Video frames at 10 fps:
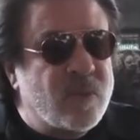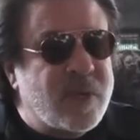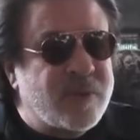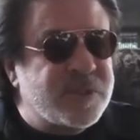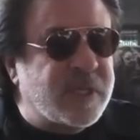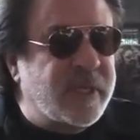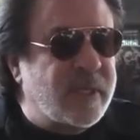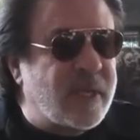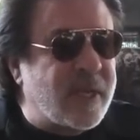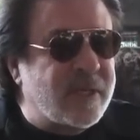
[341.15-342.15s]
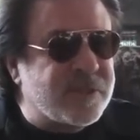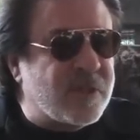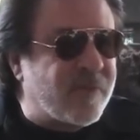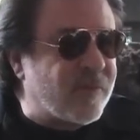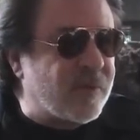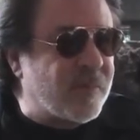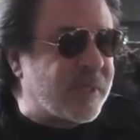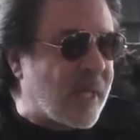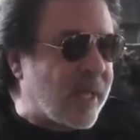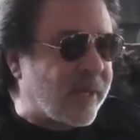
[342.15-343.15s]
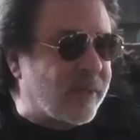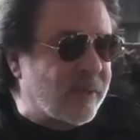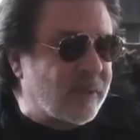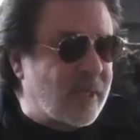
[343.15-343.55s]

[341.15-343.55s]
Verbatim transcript: when I was a kid, I discovered Madonna,